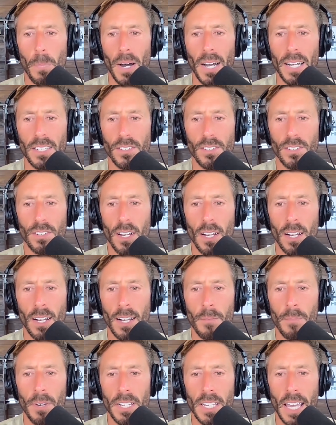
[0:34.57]
But
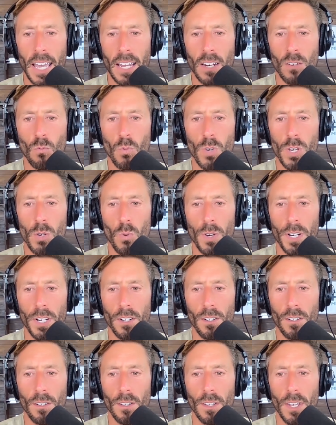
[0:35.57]
again, we
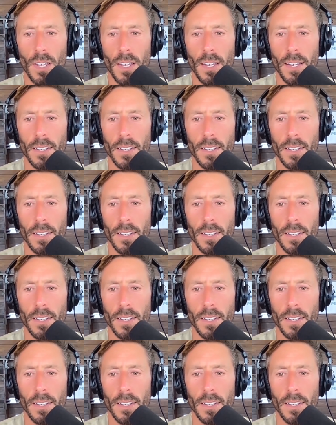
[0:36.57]
will